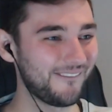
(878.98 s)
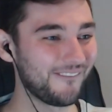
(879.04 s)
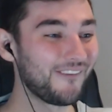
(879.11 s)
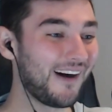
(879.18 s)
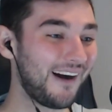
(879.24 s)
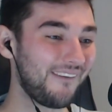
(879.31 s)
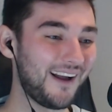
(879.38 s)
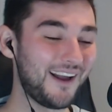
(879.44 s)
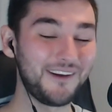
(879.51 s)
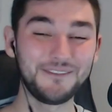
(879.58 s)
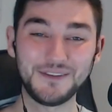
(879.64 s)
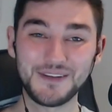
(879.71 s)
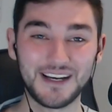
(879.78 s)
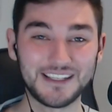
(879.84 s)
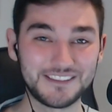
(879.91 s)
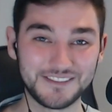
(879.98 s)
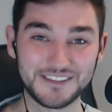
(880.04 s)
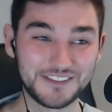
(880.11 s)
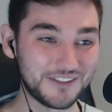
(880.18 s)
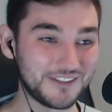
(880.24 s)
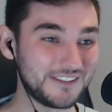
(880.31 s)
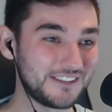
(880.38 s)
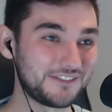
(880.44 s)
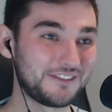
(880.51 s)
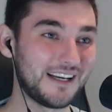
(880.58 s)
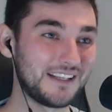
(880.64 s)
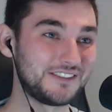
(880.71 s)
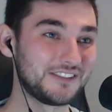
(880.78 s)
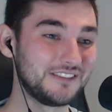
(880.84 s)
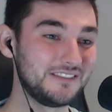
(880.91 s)
Wow, I hope you guys have enjoyed this
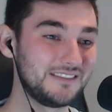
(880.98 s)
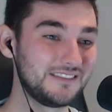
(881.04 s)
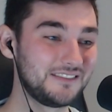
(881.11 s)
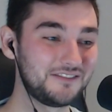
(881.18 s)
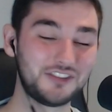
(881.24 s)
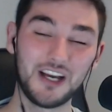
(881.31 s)
reaction.